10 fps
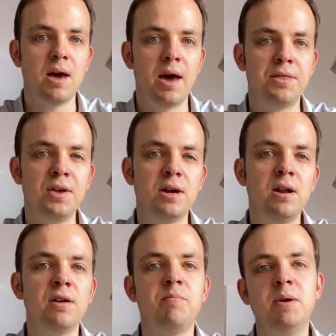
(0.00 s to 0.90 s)
I think a
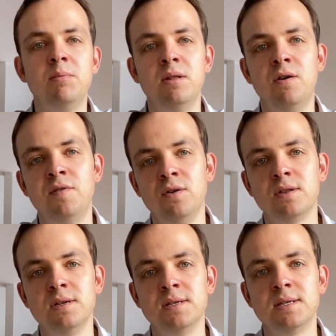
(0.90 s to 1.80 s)
lot of people overlook
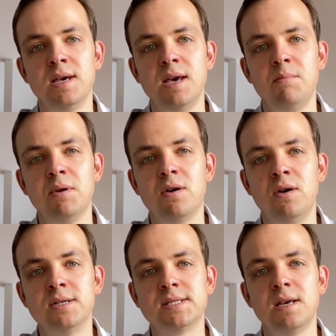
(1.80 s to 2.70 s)
this
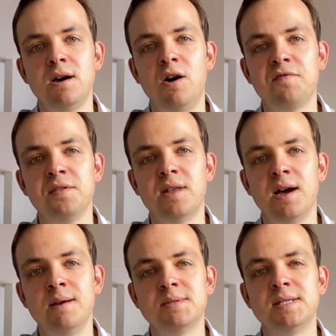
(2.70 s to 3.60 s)
because
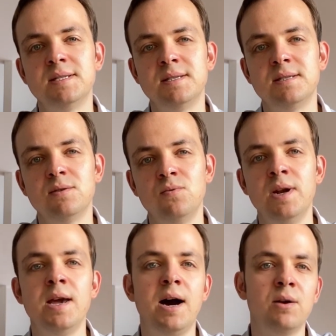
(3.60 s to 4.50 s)
oftentimes this is
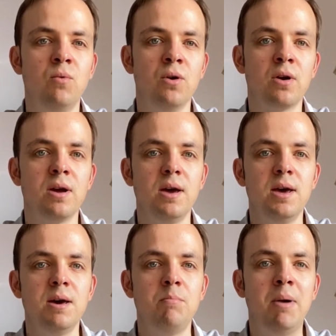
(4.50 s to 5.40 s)
really hard work,
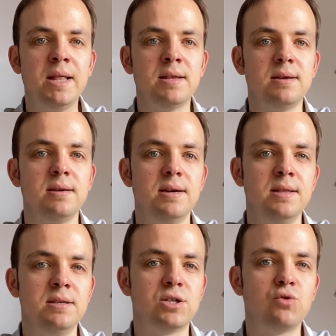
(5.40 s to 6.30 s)
but
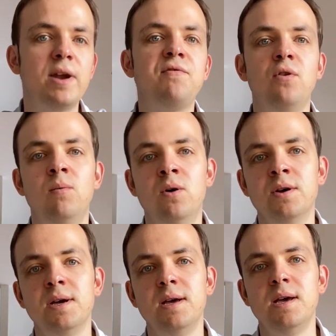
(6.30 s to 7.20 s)
it is straightforward
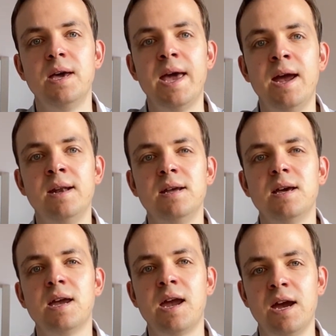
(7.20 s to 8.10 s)
and
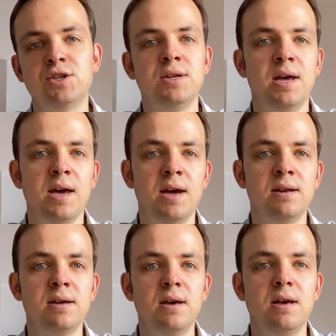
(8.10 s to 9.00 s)
cash in the hand.
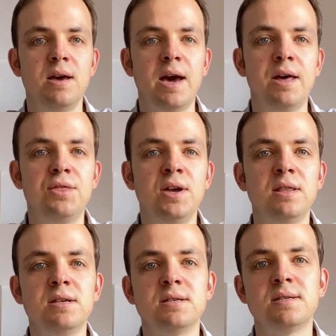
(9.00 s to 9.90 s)
I think
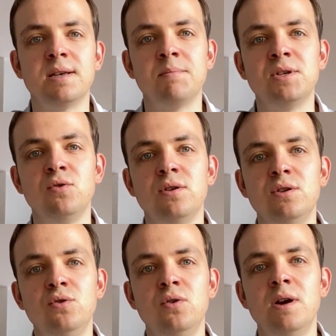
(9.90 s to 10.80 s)
this is something you can
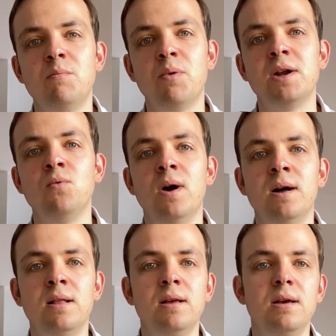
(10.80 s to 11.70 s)
do pretty
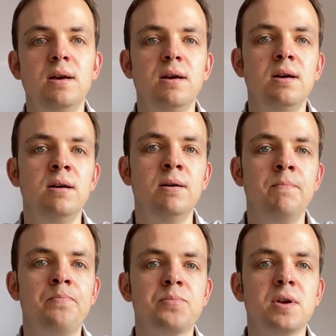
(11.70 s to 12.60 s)
well
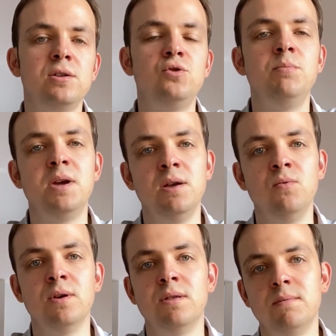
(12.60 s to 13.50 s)
to begin with.